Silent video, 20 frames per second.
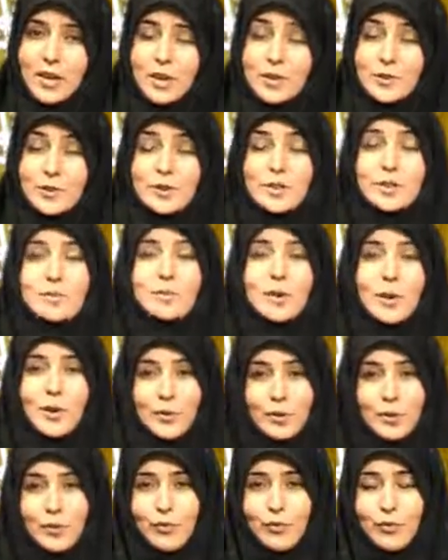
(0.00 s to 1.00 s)
So it's
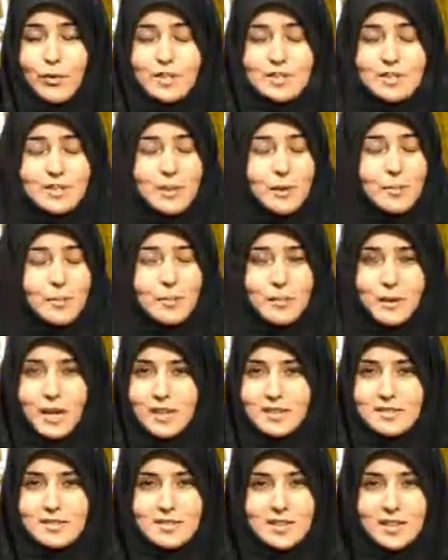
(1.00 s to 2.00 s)
beautiful, it's
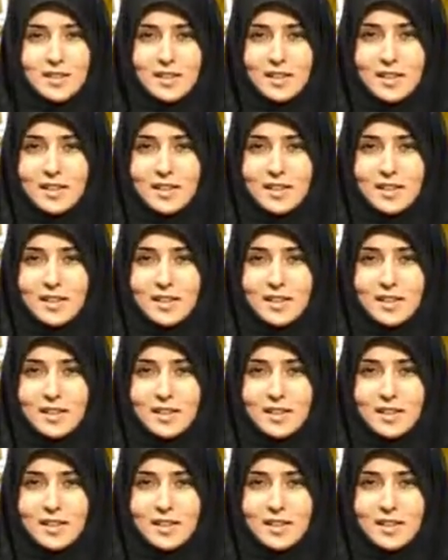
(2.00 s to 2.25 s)
amazing.